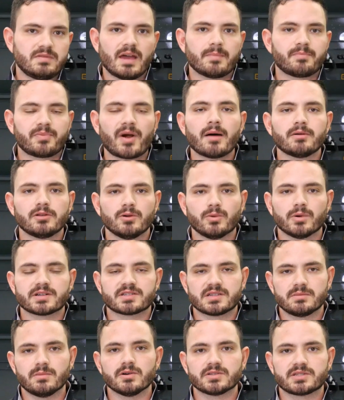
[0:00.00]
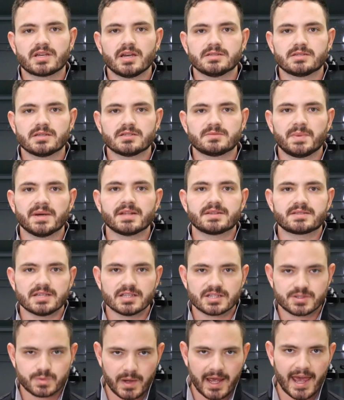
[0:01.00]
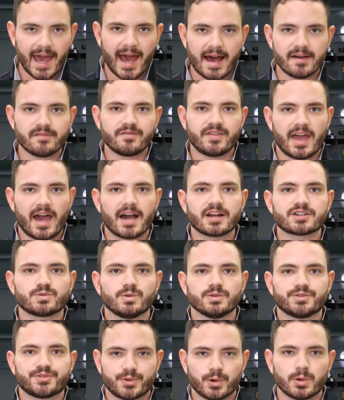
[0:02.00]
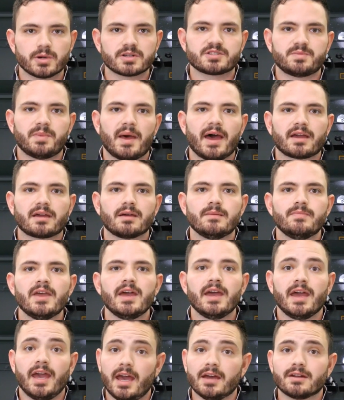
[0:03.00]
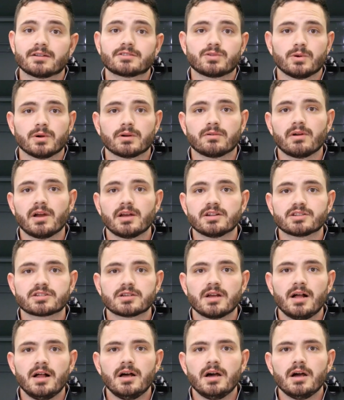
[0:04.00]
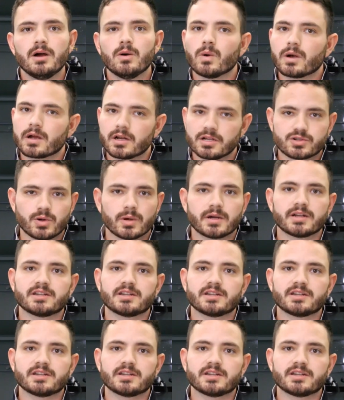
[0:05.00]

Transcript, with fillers: that probably works in most cases, but since we have the actual torque spec and a torque wrench, we're gonna torque